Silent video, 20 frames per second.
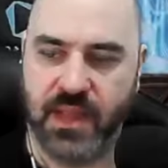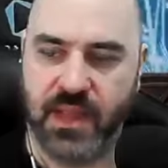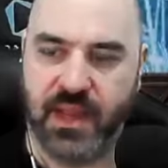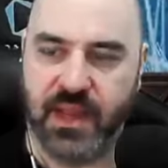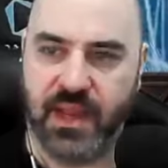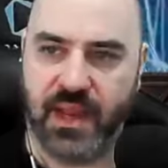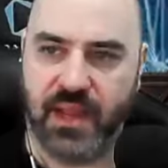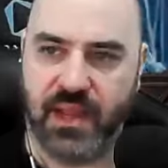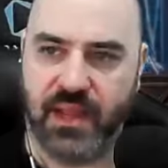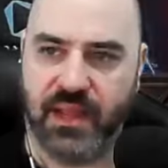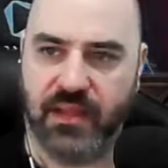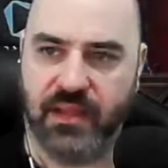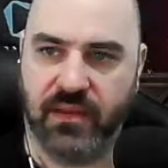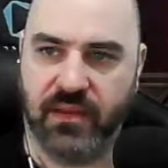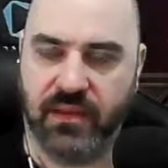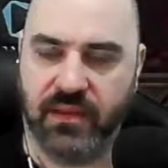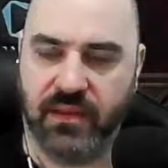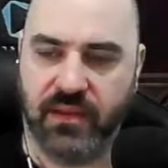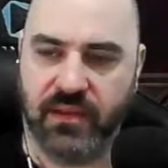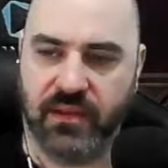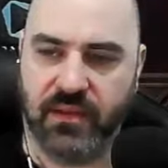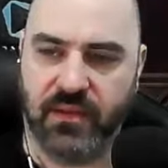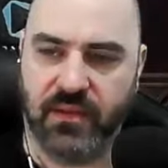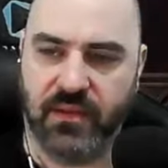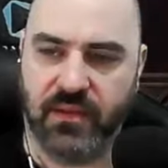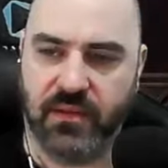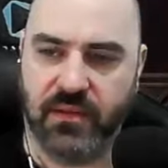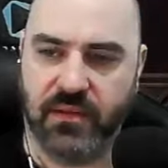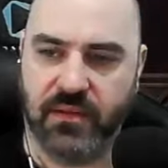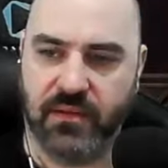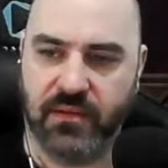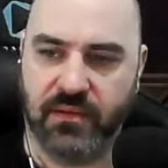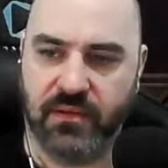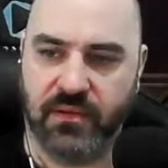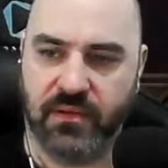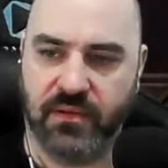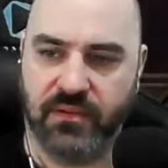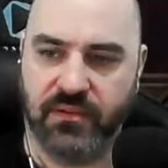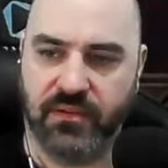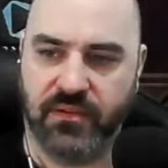I like killing
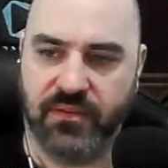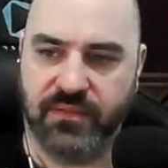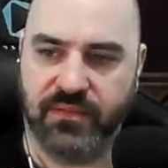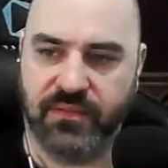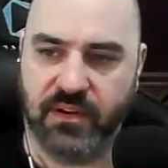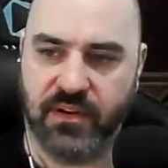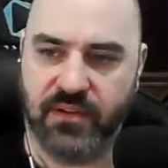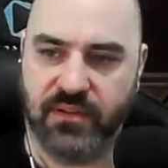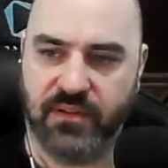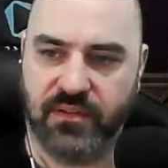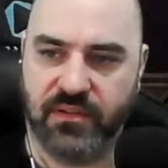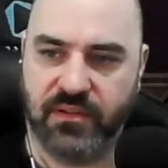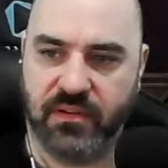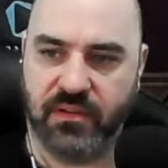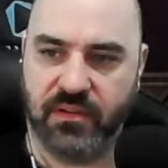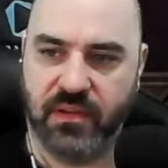Dodre first